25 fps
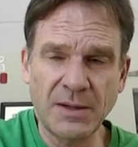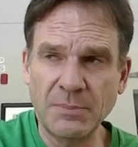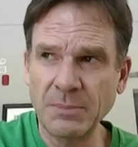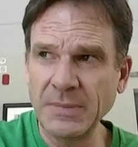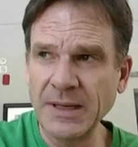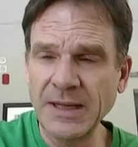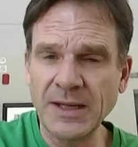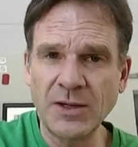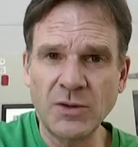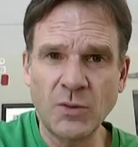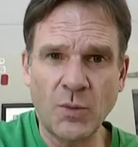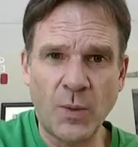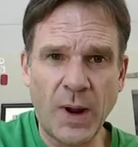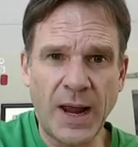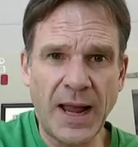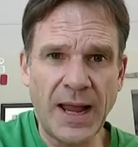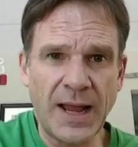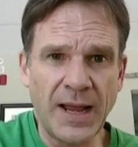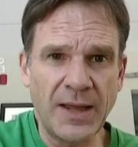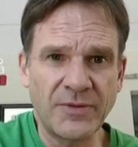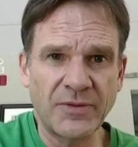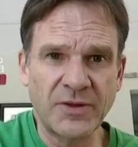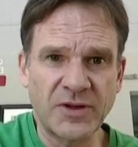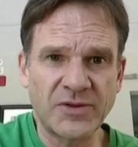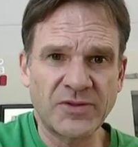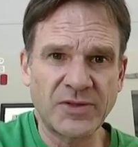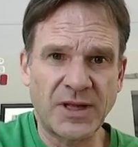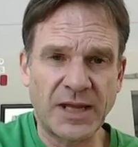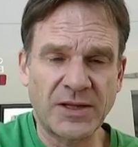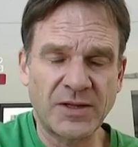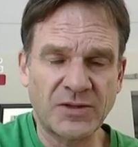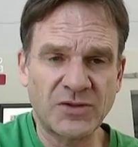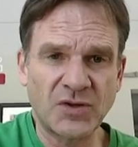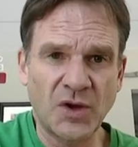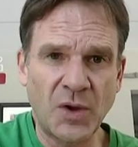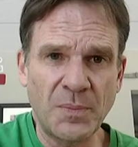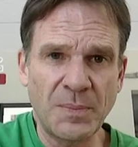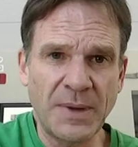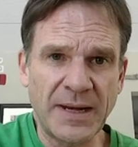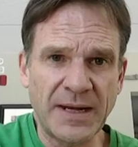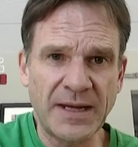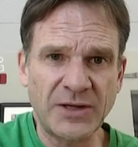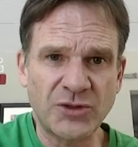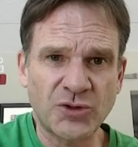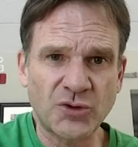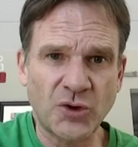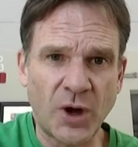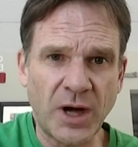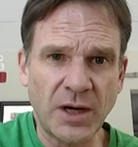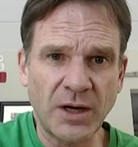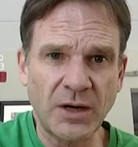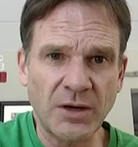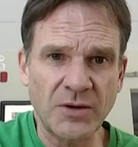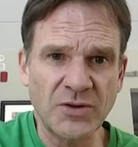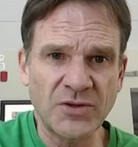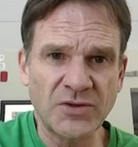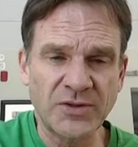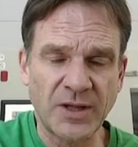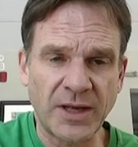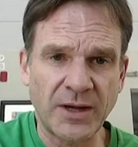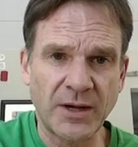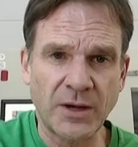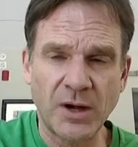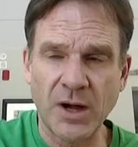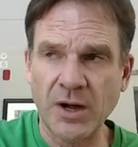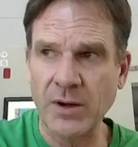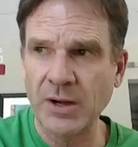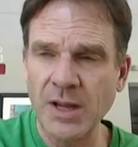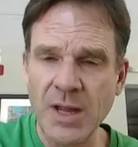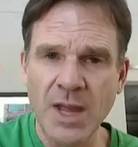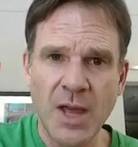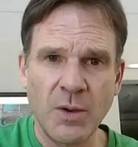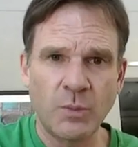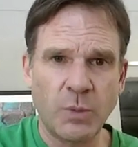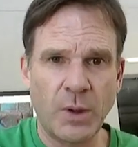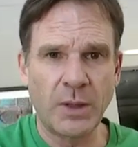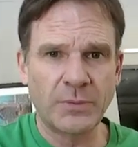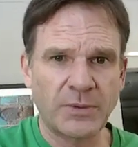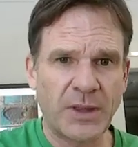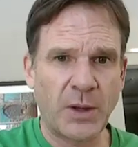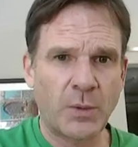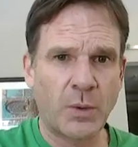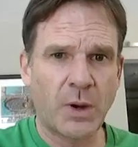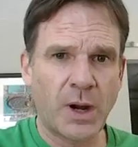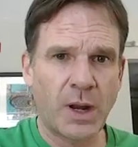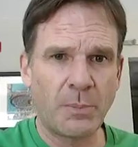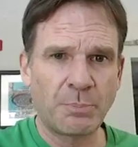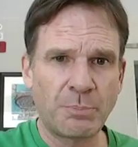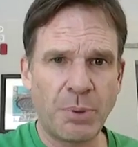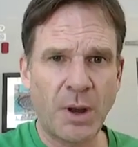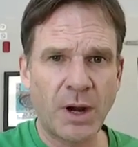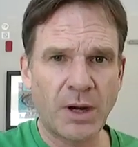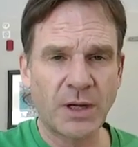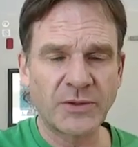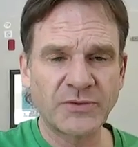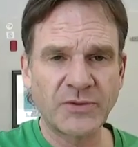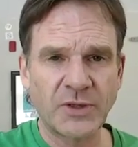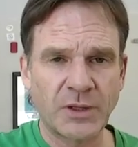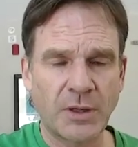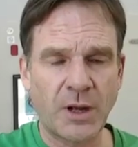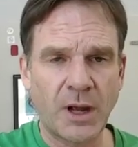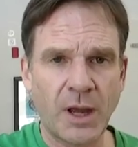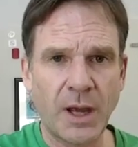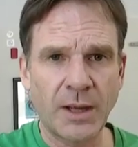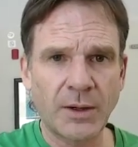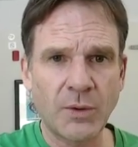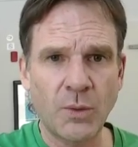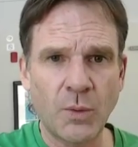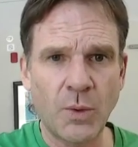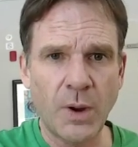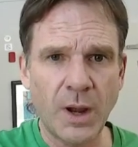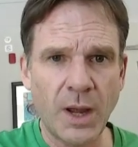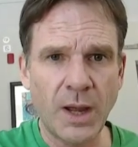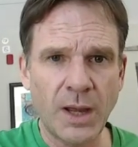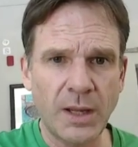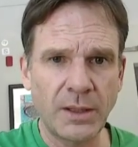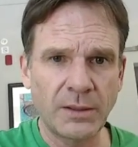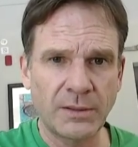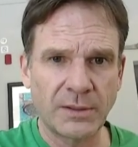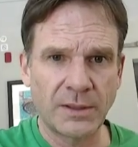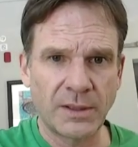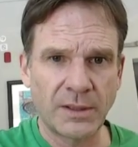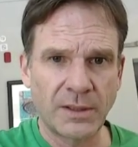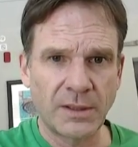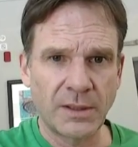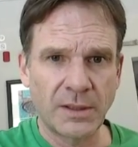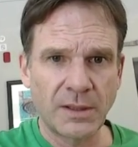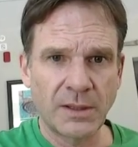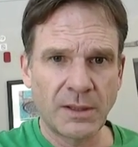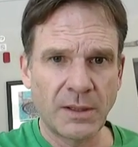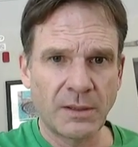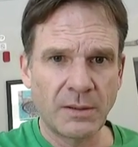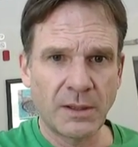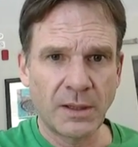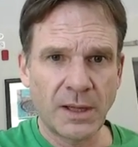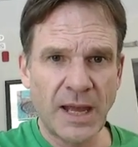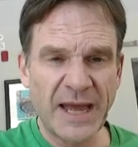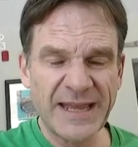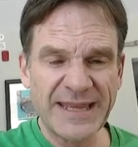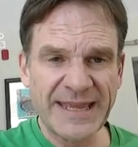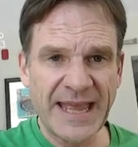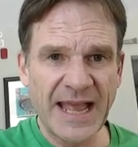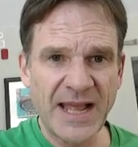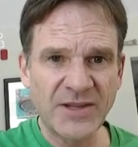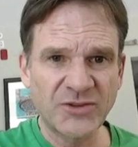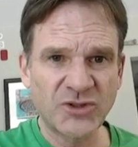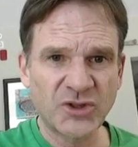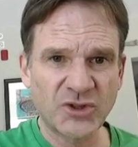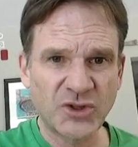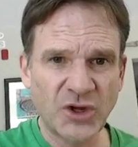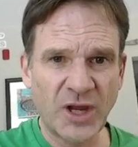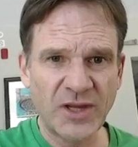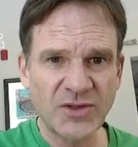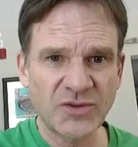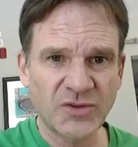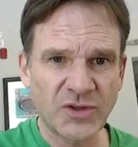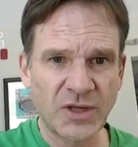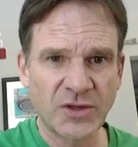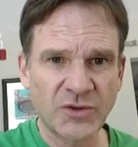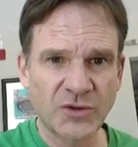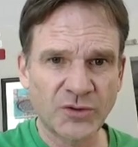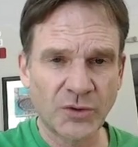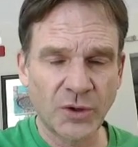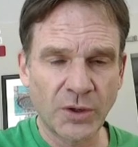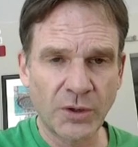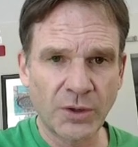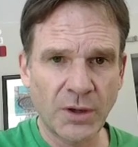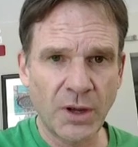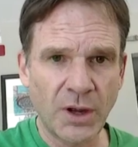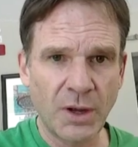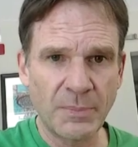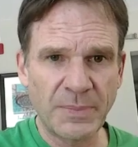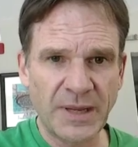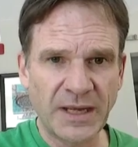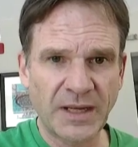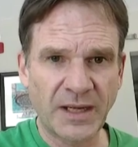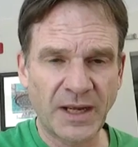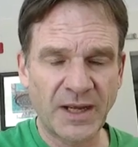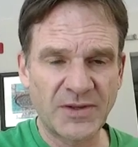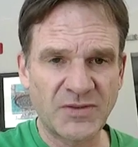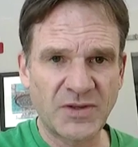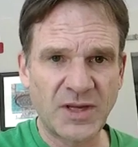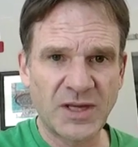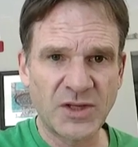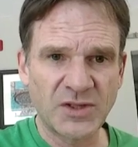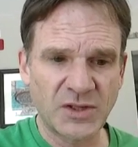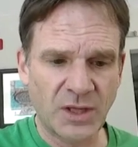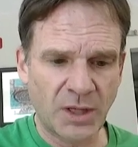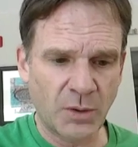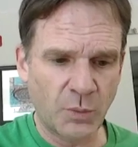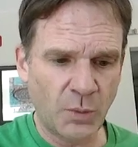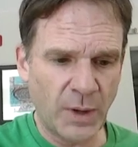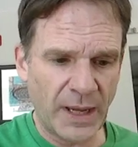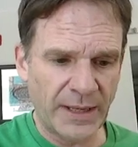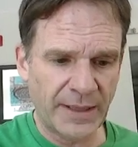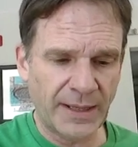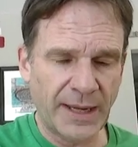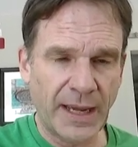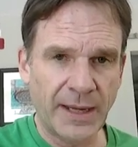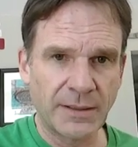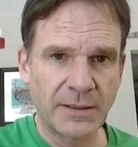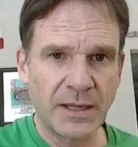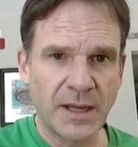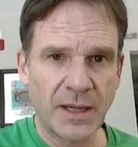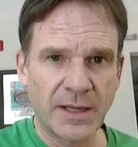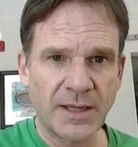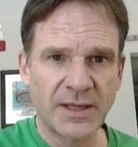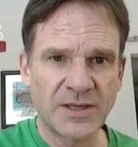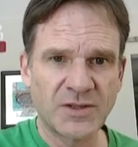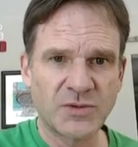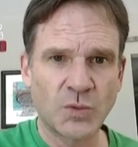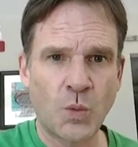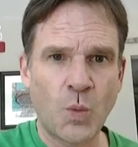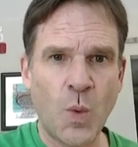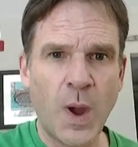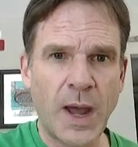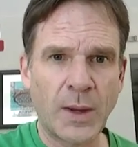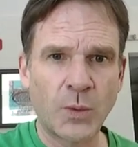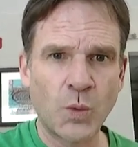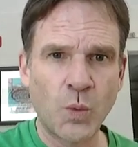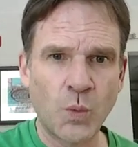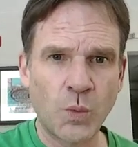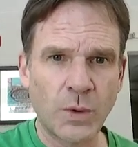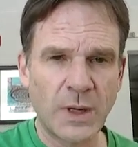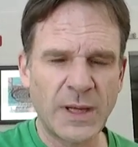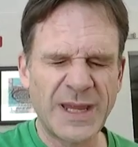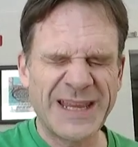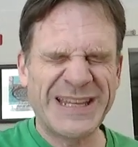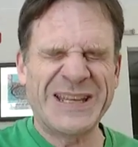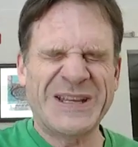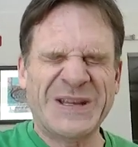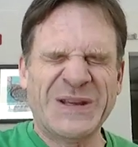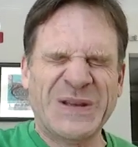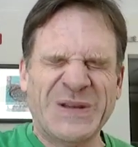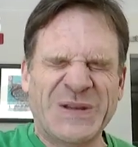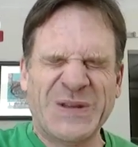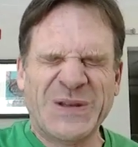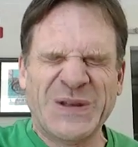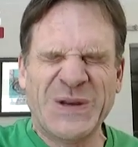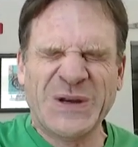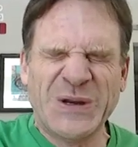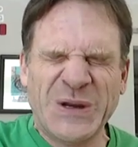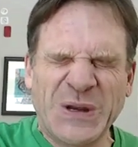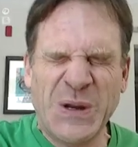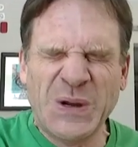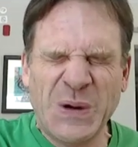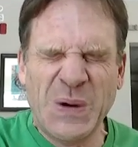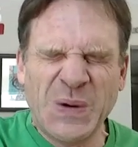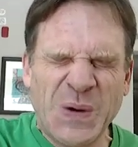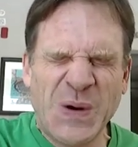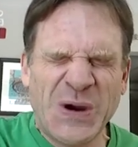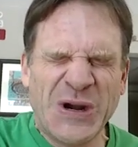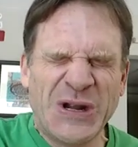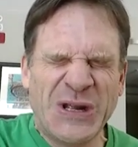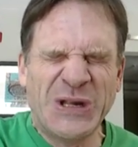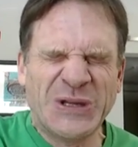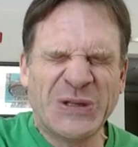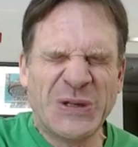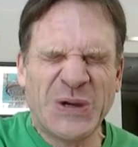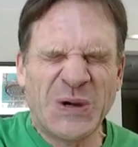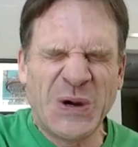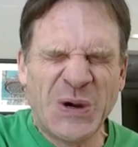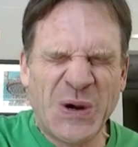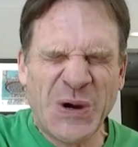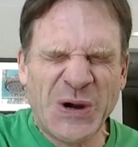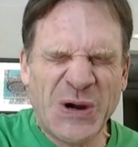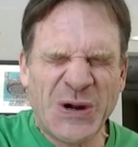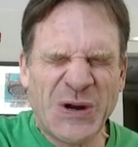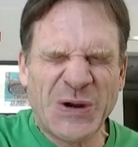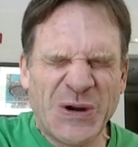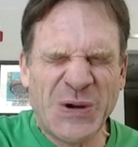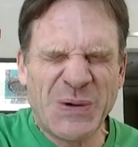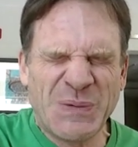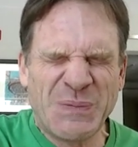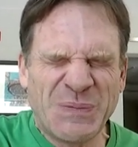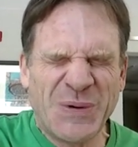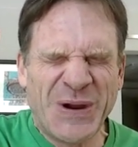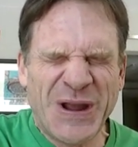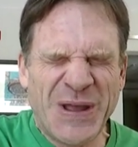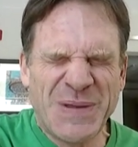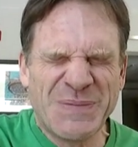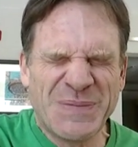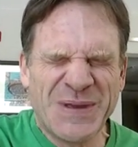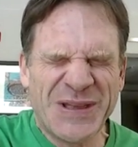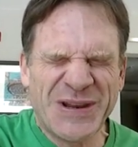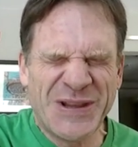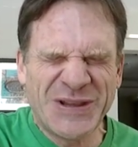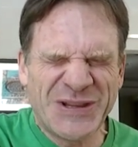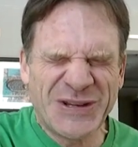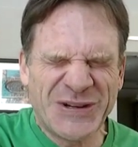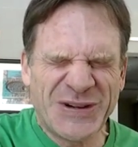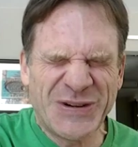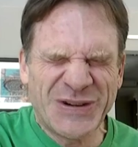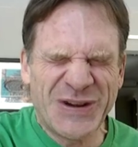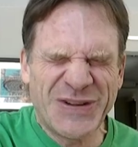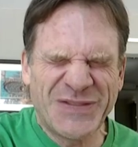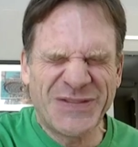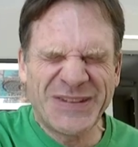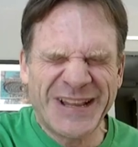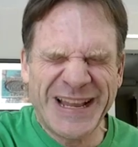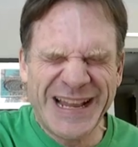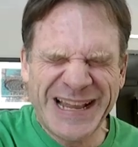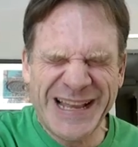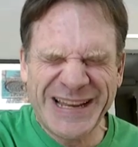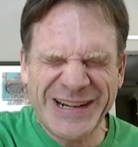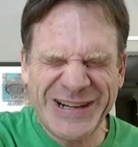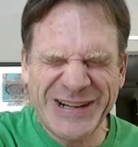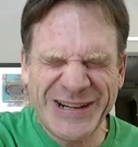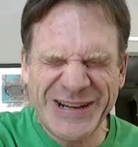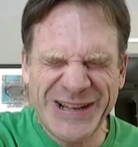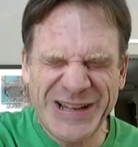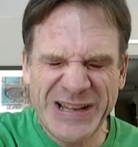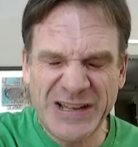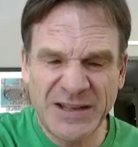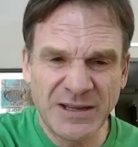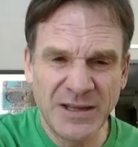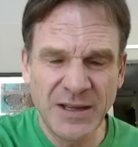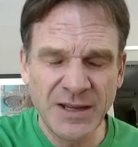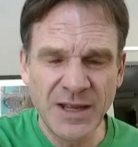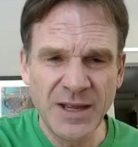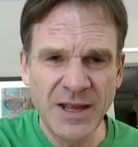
And meanwhile, there's like so many truckers that are, what, they were all parked in Ottawa against Justin Trudeau because he's a, what, he's the one, he's the New World Order Prime Minister of Canada.